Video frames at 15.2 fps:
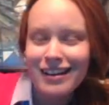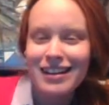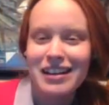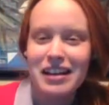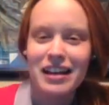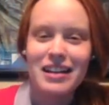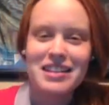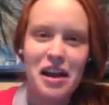
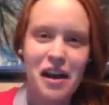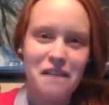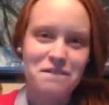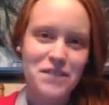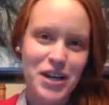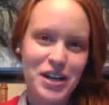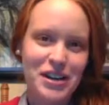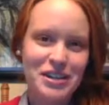It's our
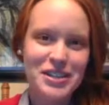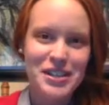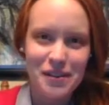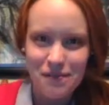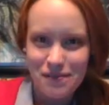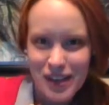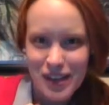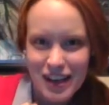first
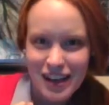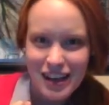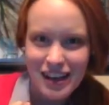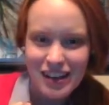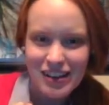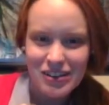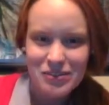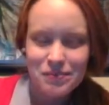
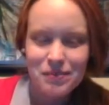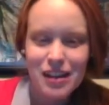video.